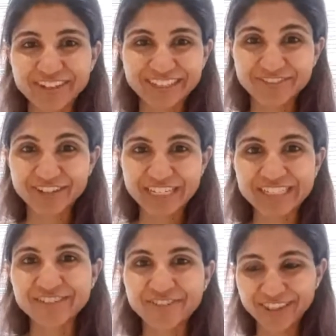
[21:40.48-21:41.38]
very it's very
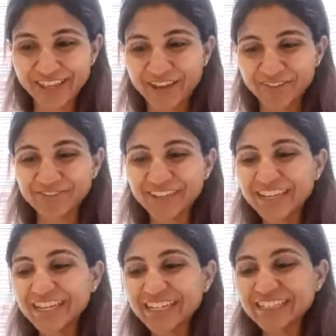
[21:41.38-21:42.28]
easy for them
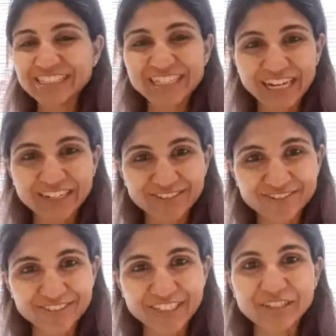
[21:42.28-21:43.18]
to kind of,
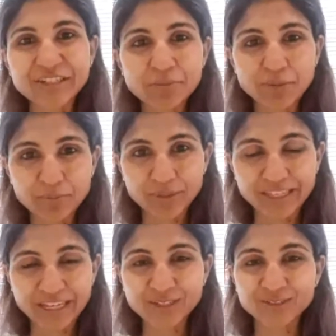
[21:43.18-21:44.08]
you know, come up with
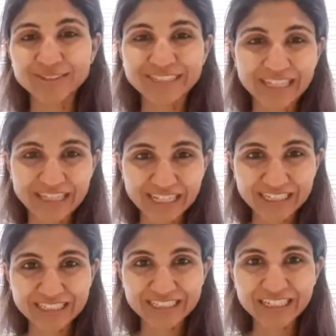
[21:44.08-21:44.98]
things or say
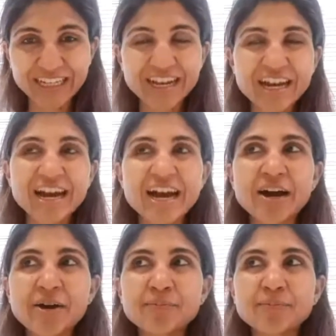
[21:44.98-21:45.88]
things.
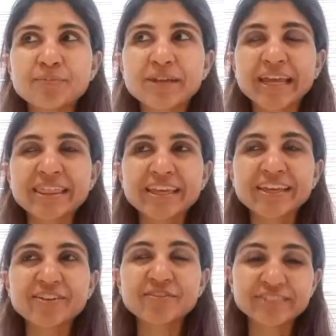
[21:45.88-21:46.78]
Um, but I
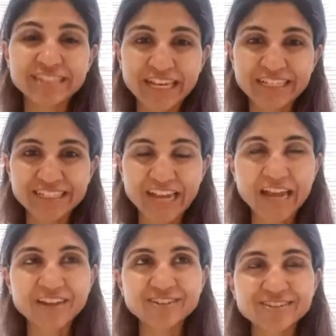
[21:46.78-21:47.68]
think obviously as an
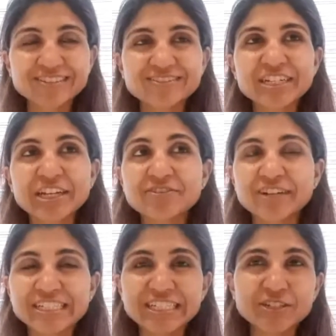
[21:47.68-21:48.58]
adult, you know,
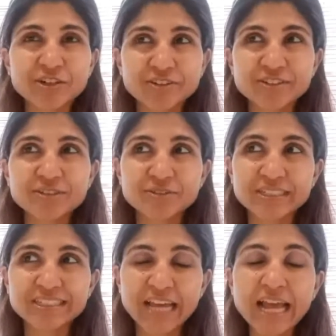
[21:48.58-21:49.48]
writing your own
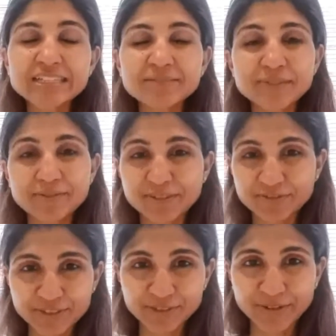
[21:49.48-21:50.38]
stories can sometimes
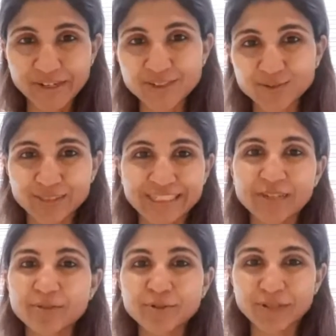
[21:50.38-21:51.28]
feel quite
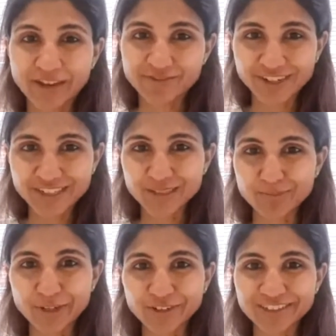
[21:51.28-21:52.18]
daunting. We all have writer's
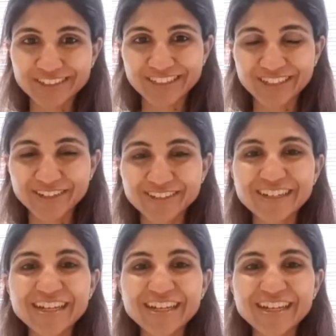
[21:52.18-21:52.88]
blocks, you know.